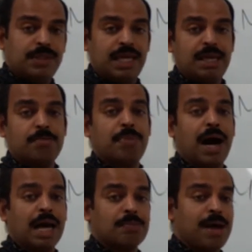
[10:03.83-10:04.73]
the
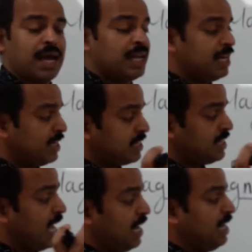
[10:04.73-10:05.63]
bar magnet at the
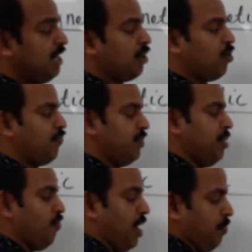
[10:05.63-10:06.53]
center of the
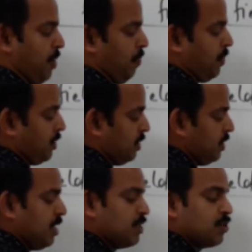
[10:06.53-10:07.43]
white paper.
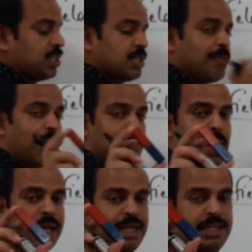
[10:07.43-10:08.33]
So this is a bar
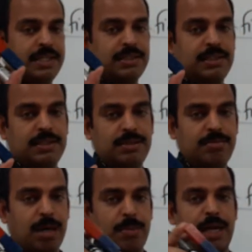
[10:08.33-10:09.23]
magnet.
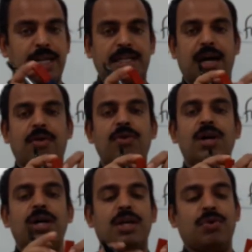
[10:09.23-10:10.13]
Bar magnet
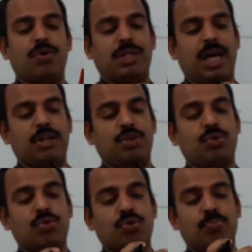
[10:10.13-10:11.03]
have you know that
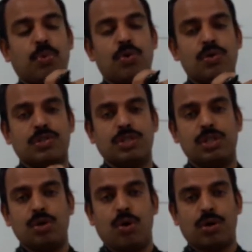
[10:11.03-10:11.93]
two poles,
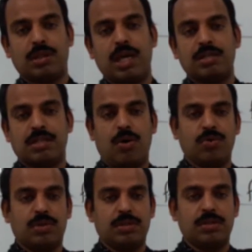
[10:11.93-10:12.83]
north and
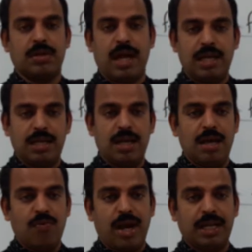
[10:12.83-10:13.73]
south,
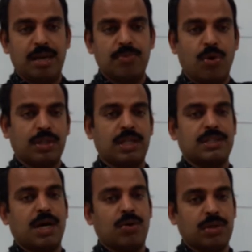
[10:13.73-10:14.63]
right? Why came north and
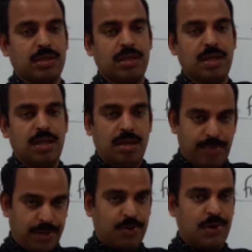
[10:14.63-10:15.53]
south?
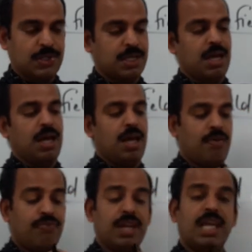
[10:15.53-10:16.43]
Because a
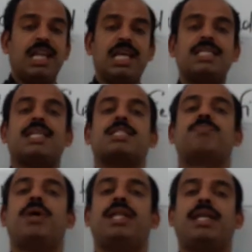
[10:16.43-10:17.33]
freely
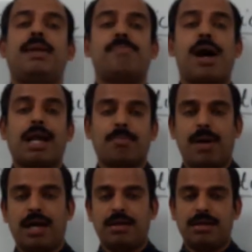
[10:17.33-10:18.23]
suspended
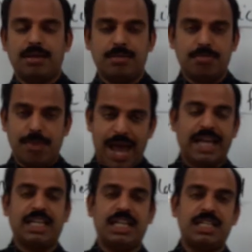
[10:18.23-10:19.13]

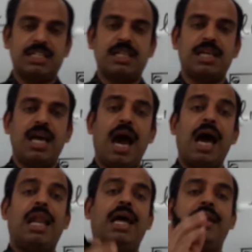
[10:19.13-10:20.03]
magnet
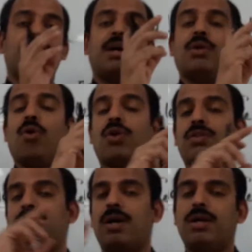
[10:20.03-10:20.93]
align the
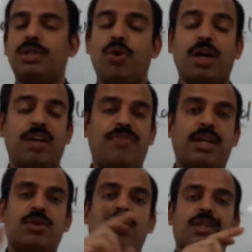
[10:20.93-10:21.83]

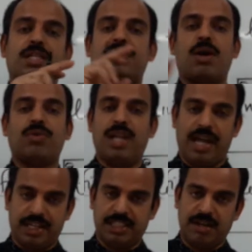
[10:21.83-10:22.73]
geographic north and south
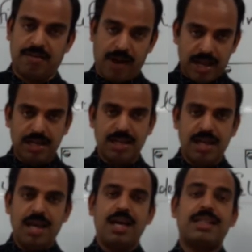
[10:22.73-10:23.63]
direction,
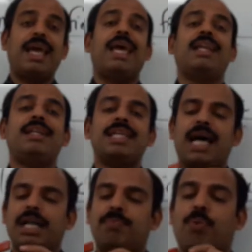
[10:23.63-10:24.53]
right? The end
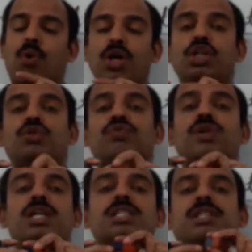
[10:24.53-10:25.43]
that point
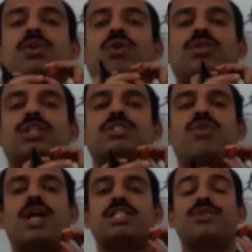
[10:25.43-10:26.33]
towards the north is
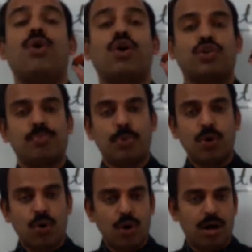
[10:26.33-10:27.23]
known as north
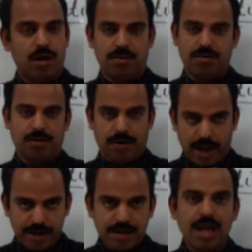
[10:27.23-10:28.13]
pole,
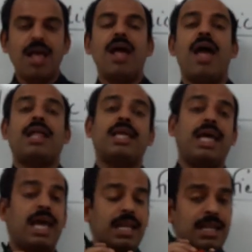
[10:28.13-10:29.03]
right? And the
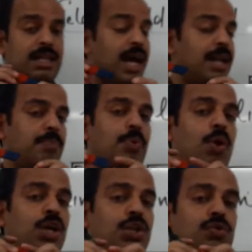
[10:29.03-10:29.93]
end that
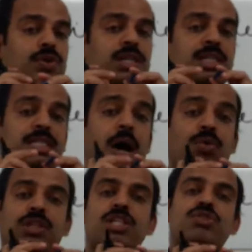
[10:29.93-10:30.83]
point towards the
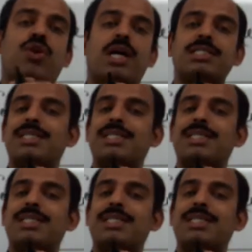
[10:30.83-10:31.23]
south is known as